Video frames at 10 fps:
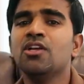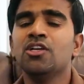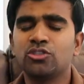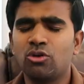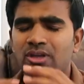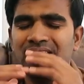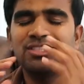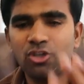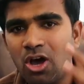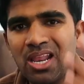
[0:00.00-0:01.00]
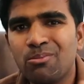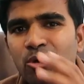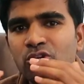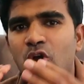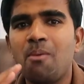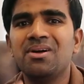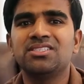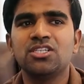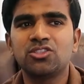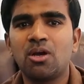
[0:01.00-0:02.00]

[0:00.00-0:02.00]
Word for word: So it's all about common sense